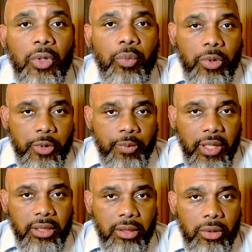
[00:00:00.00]
with
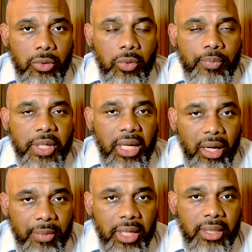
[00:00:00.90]
respect to
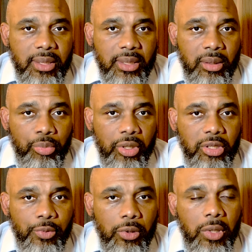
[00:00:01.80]
becoming an assistant
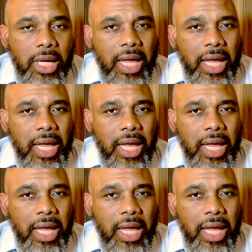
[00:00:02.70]
principal,